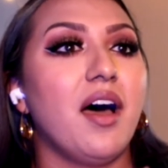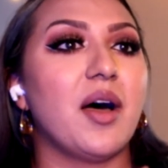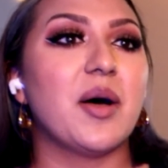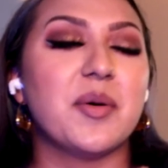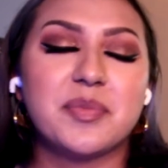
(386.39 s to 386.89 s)

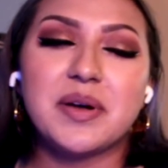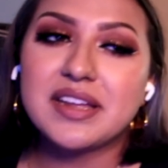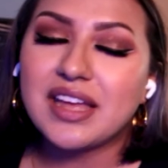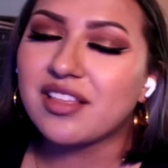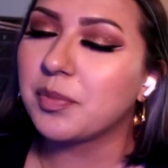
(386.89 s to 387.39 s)
Um,
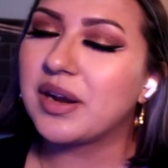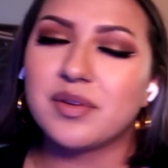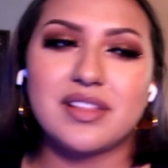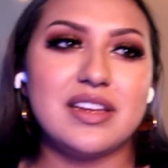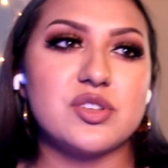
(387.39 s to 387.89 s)
but yes, but I
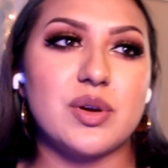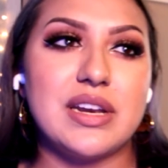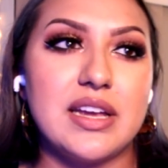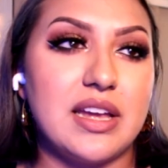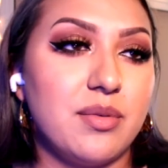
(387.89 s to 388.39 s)
really enjoyed
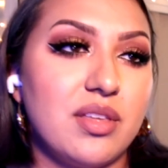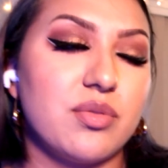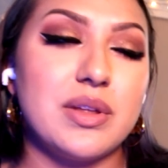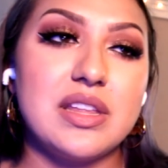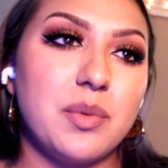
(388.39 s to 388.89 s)
it. It was
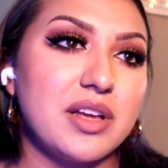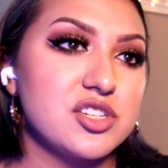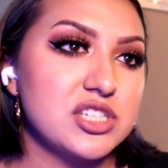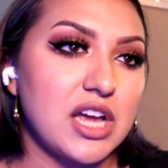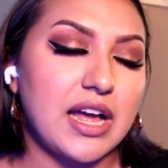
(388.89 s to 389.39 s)
really well
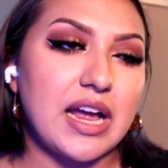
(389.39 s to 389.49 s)
shot.